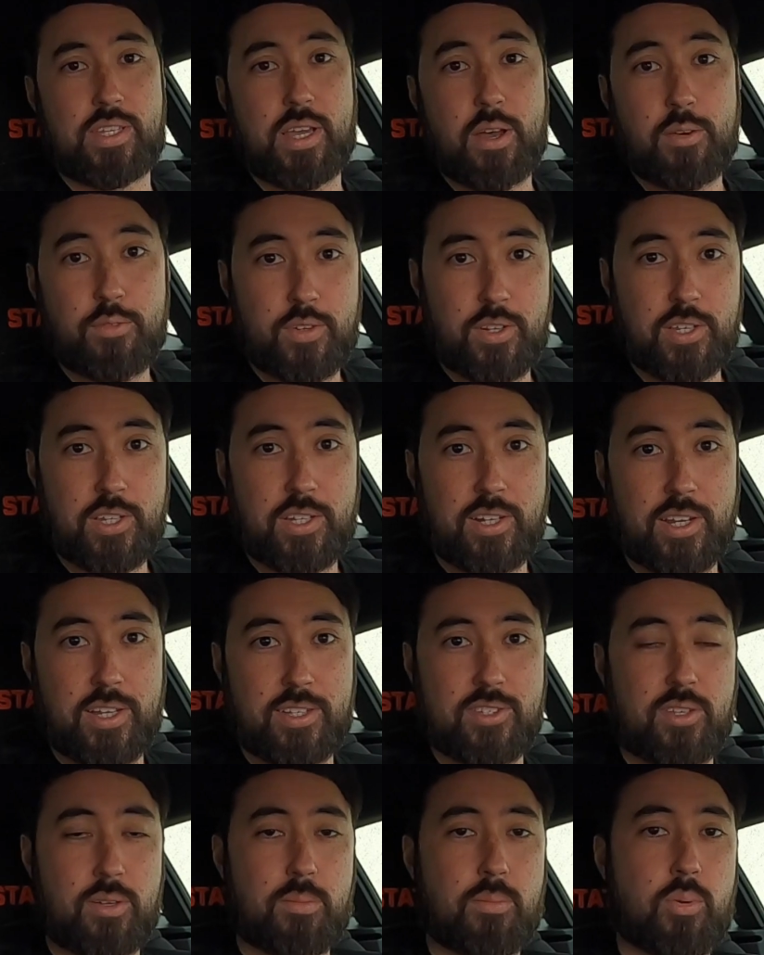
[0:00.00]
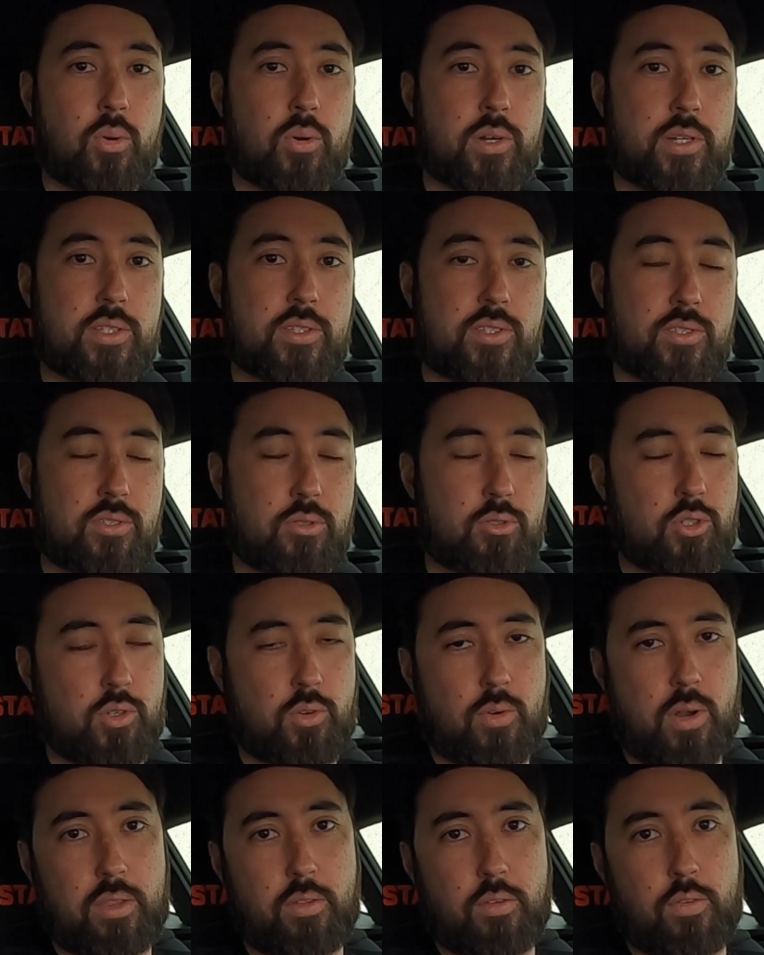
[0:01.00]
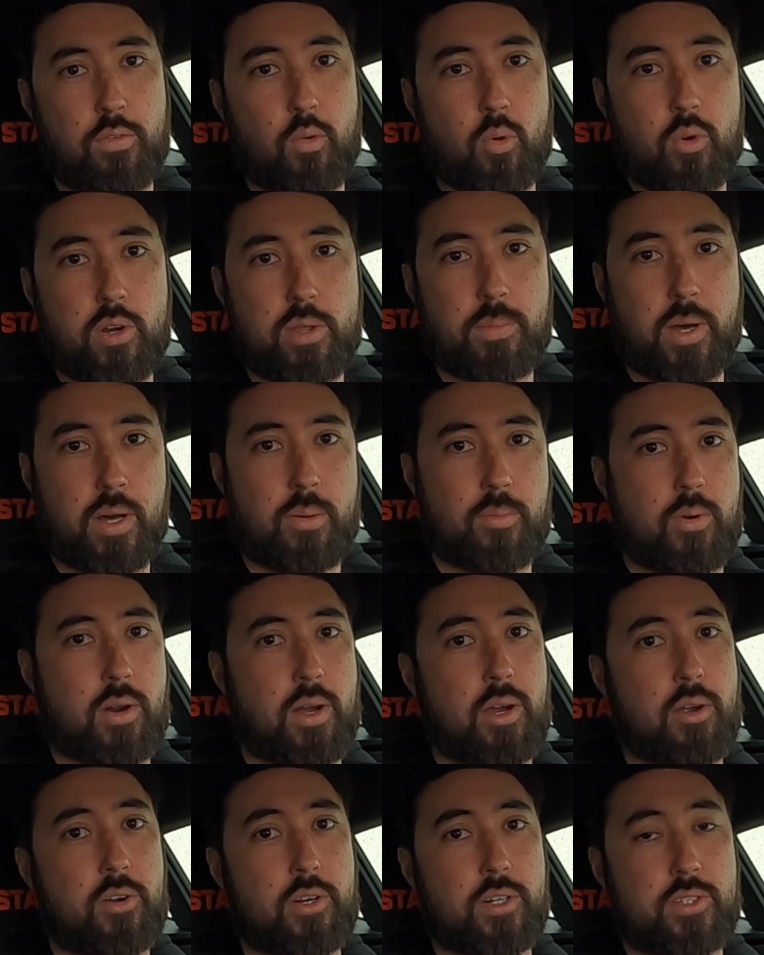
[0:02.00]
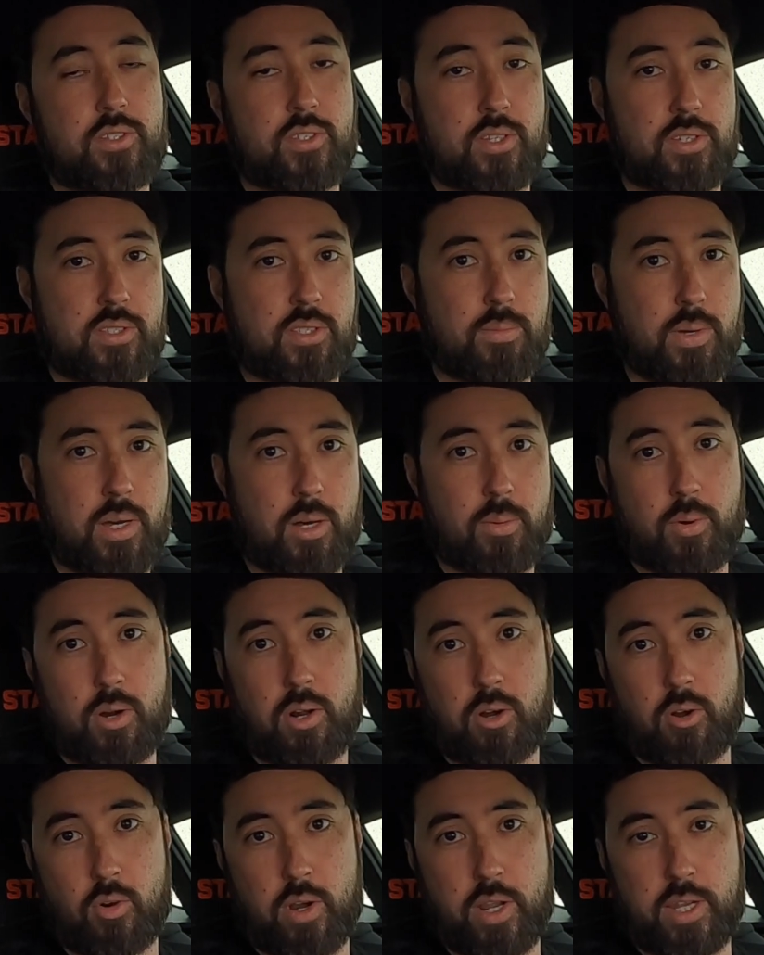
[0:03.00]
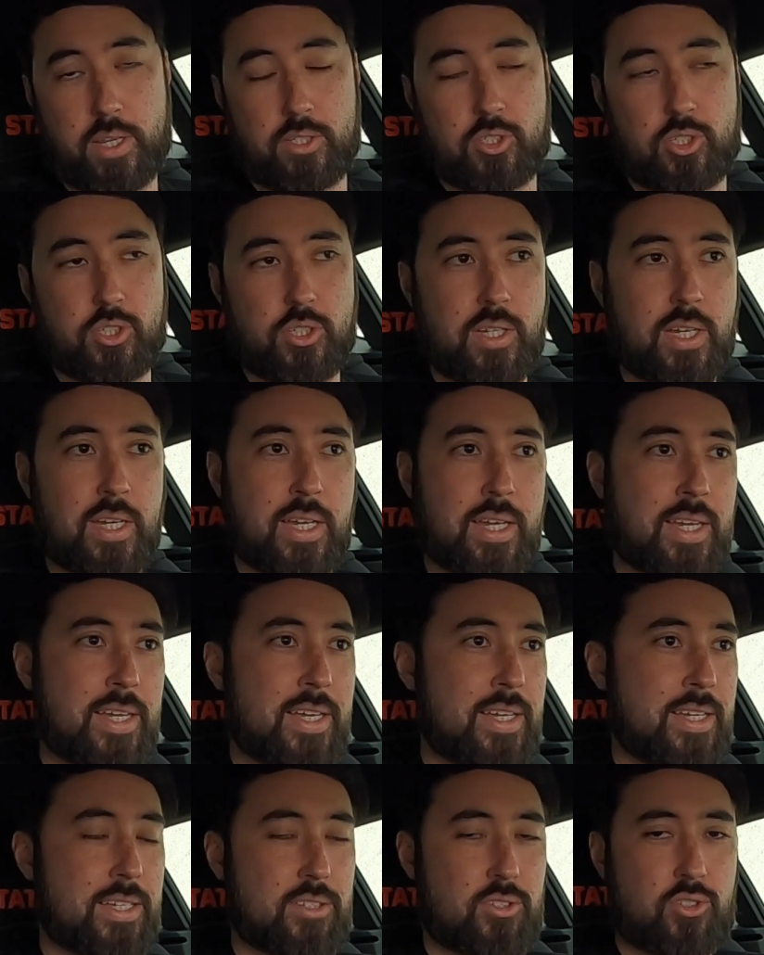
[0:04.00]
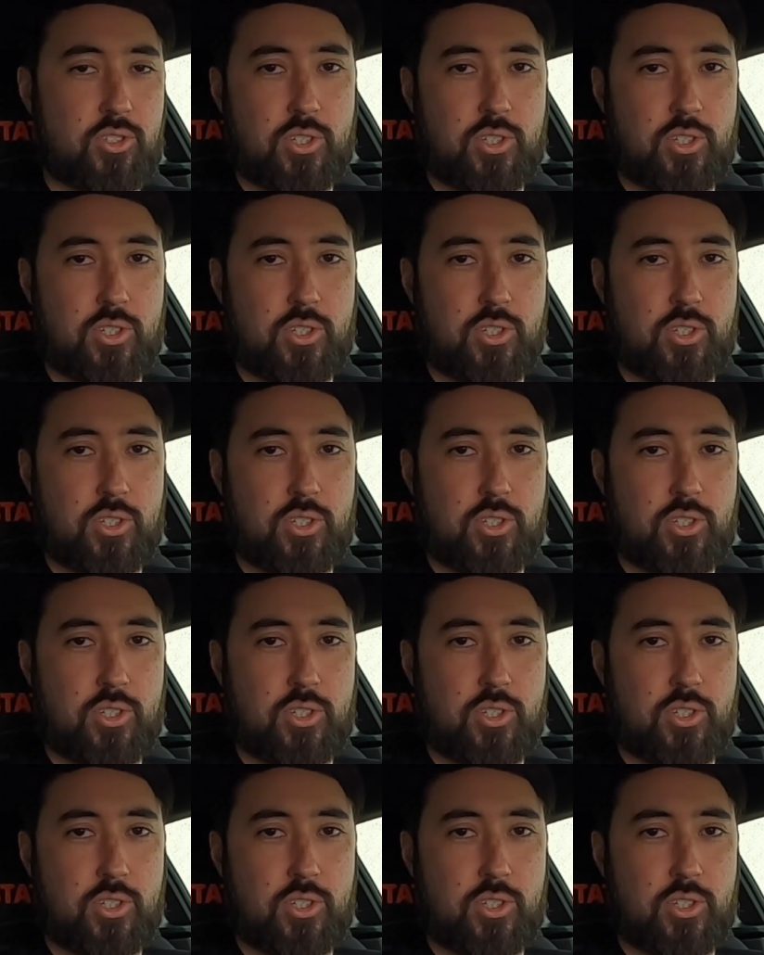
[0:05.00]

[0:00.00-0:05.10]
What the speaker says: deafening at some points, usually around the 40 mile per hour to 60 mile per hour range. It's